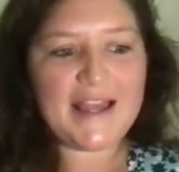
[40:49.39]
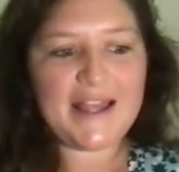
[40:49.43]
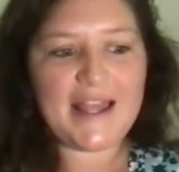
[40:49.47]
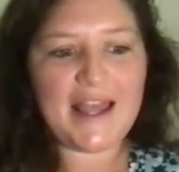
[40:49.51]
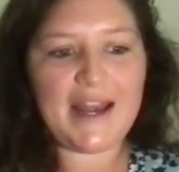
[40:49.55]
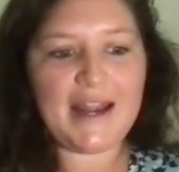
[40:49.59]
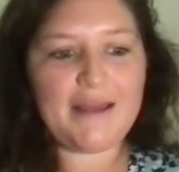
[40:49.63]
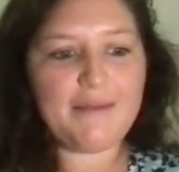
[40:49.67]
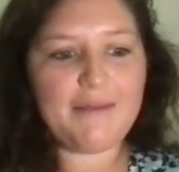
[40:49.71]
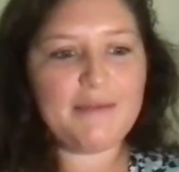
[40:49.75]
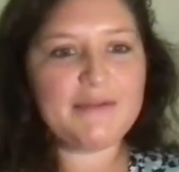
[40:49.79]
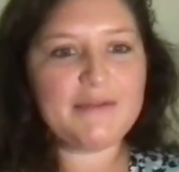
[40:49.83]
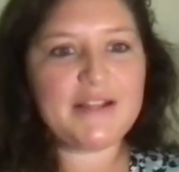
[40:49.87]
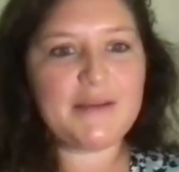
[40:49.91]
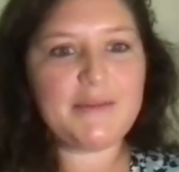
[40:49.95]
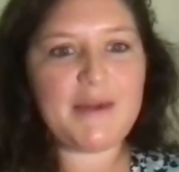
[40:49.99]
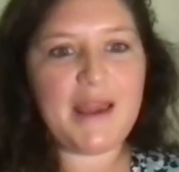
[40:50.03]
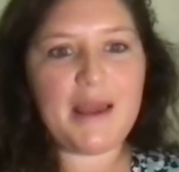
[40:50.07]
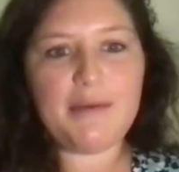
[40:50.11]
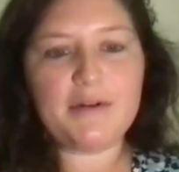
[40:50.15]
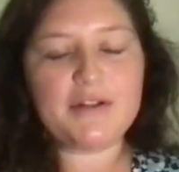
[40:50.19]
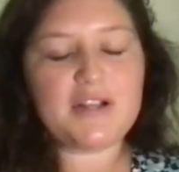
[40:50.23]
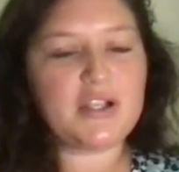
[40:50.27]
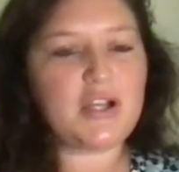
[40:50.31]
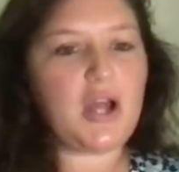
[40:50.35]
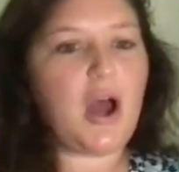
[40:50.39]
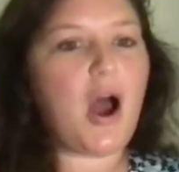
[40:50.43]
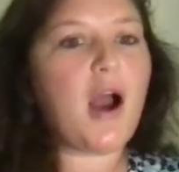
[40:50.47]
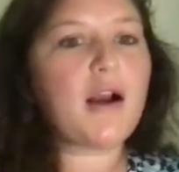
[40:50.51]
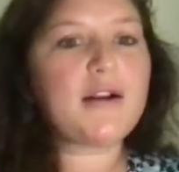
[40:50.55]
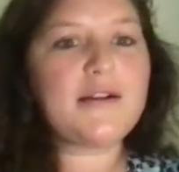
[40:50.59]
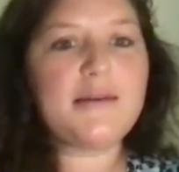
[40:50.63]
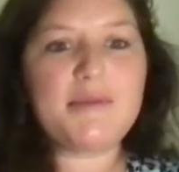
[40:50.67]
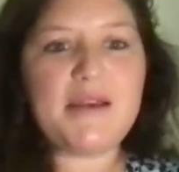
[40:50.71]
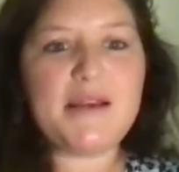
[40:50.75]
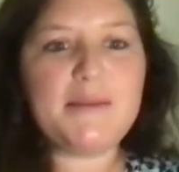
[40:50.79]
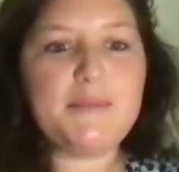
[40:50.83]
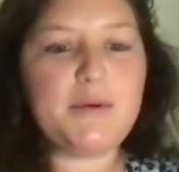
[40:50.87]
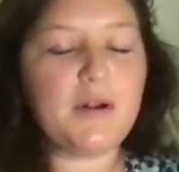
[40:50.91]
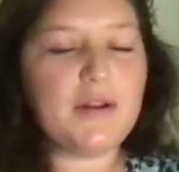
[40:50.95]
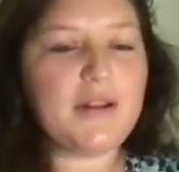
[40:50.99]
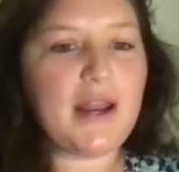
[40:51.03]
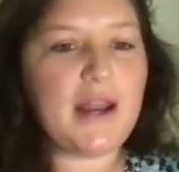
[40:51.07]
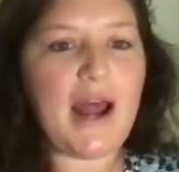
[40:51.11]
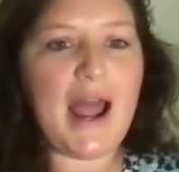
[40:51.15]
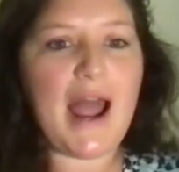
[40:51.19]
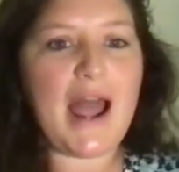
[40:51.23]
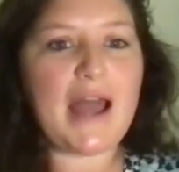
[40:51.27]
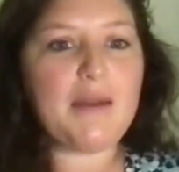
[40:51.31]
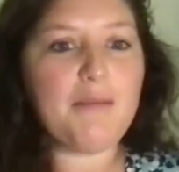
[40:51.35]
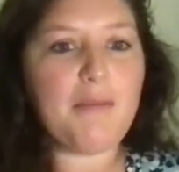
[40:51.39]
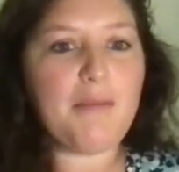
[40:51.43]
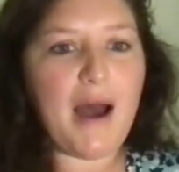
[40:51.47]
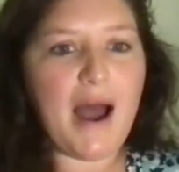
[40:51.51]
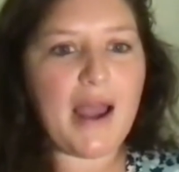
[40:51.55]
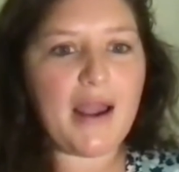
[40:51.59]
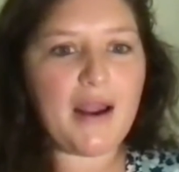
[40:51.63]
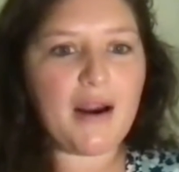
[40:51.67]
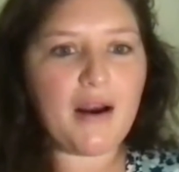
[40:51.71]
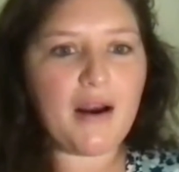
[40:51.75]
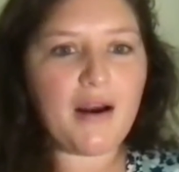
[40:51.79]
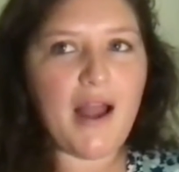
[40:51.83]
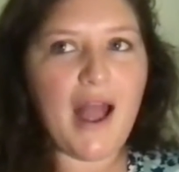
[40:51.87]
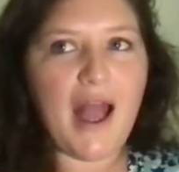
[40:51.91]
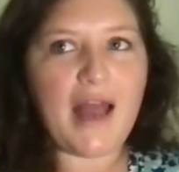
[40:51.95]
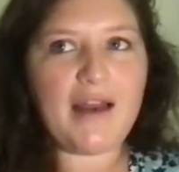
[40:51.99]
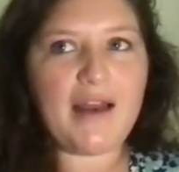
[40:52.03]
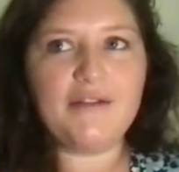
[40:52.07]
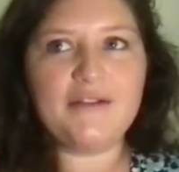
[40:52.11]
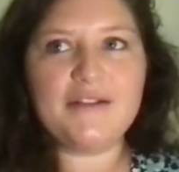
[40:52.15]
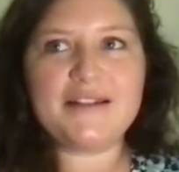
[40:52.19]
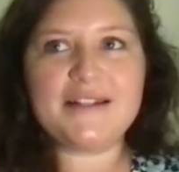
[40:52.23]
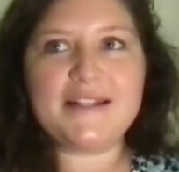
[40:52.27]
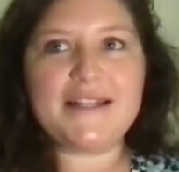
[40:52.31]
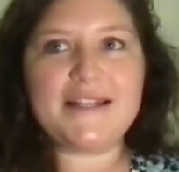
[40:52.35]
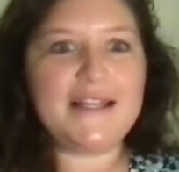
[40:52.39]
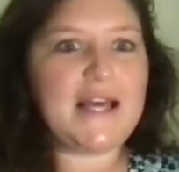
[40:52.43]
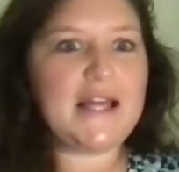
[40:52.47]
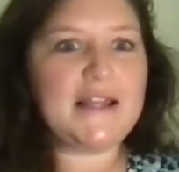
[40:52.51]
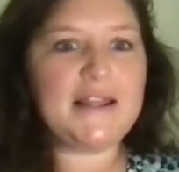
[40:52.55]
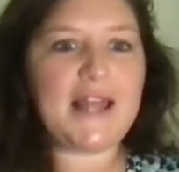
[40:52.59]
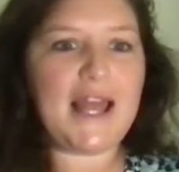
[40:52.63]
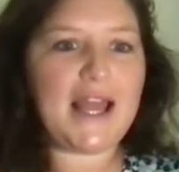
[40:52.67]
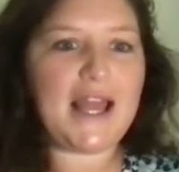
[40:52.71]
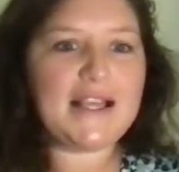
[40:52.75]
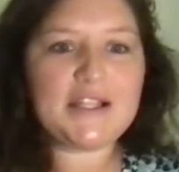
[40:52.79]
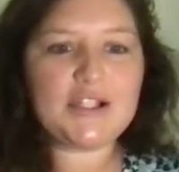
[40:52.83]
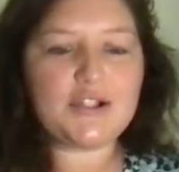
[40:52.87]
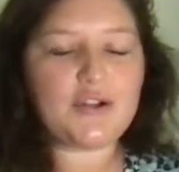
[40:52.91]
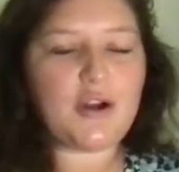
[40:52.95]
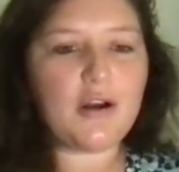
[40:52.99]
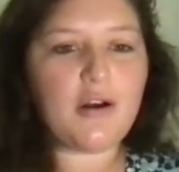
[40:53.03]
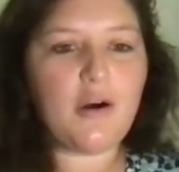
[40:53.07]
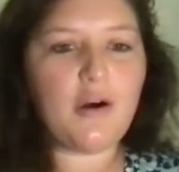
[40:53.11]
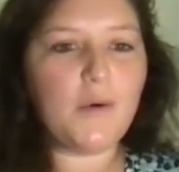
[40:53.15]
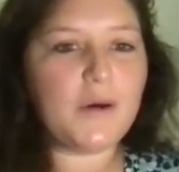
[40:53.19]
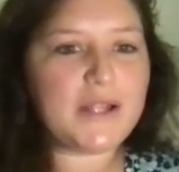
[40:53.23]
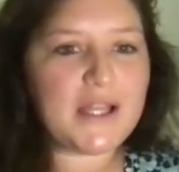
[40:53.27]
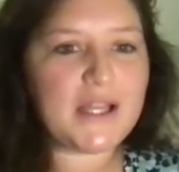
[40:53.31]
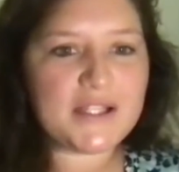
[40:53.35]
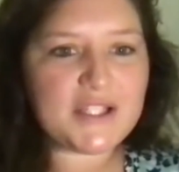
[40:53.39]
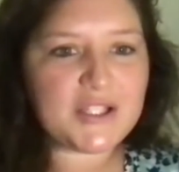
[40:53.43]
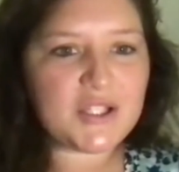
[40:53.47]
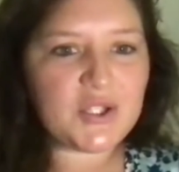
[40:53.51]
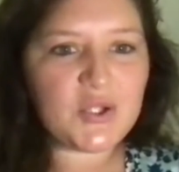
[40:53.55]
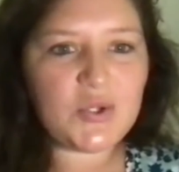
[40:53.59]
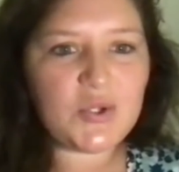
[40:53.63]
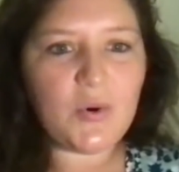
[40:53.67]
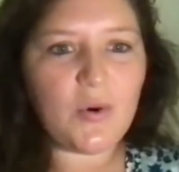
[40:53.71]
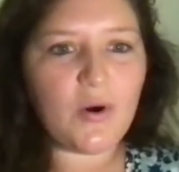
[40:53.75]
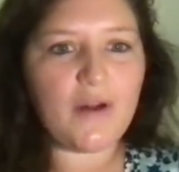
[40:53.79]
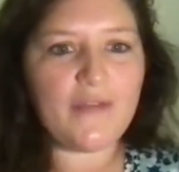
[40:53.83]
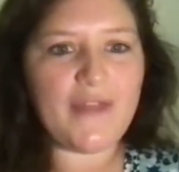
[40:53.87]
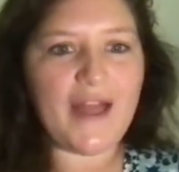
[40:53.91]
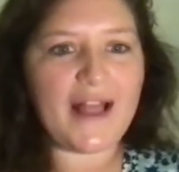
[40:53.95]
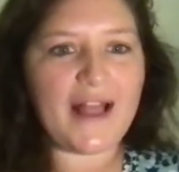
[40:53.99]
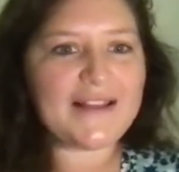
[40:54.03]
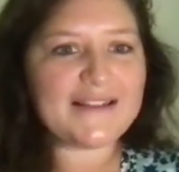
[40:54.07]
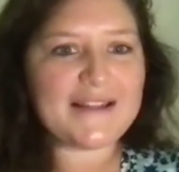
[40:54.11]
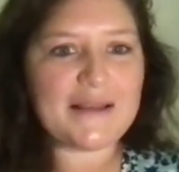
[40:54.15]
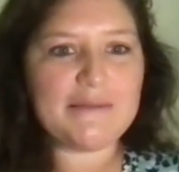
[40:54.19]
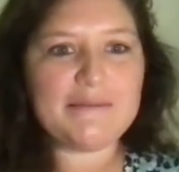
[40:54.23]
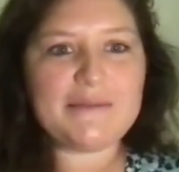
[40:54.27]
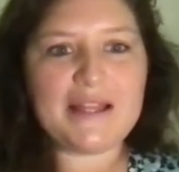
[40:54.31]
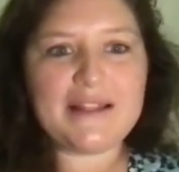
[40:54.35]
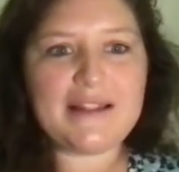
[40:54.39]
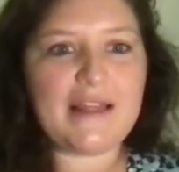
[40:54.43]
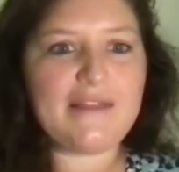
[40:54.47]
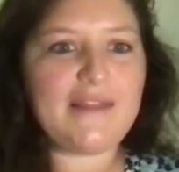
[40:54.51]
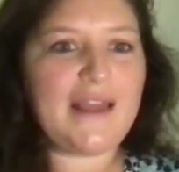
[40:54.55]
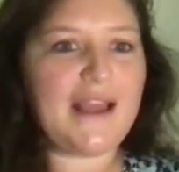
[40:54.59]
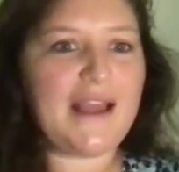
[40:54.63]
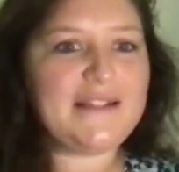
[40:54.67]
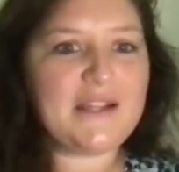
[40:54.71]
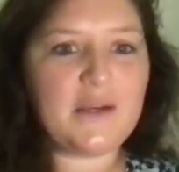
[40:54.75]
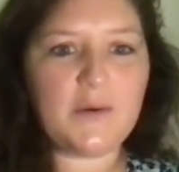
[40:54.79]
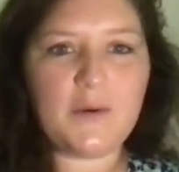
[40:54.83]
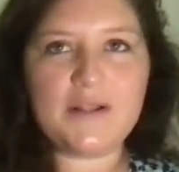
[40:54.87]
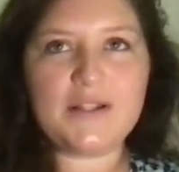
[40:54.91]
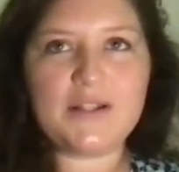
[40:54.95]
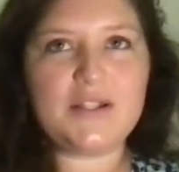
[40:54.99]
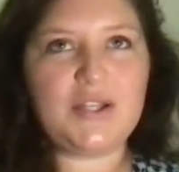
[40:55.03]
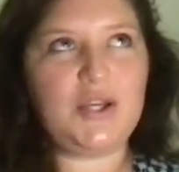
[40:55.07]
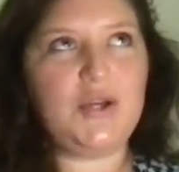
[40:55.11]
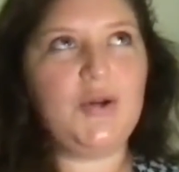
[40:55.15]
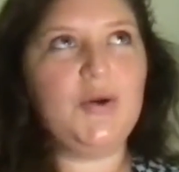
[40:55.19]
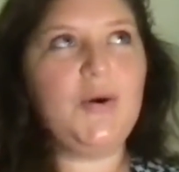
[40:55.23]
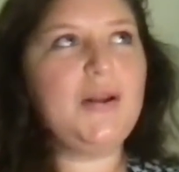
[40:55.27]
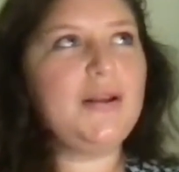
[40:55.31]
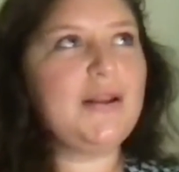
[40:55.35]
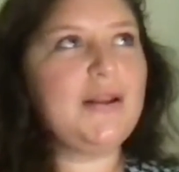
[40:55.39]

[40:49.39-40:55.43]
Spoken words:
getting to be able to talk to people that I admire and see that they struggle with it too, or that's something that they deal with too.